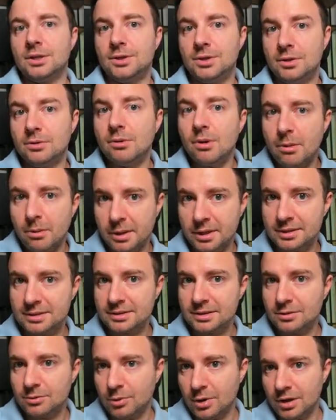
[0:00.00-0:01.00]

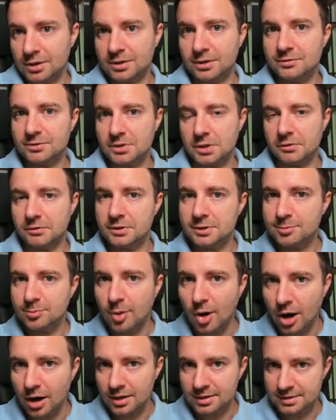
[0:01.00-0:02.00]
QoS quality of service
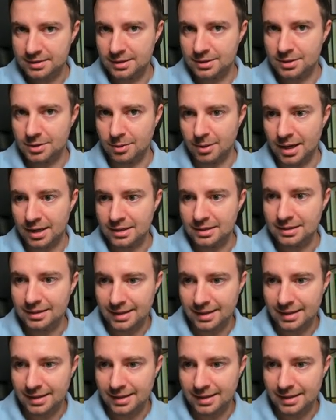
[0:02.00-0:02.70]
policy to it.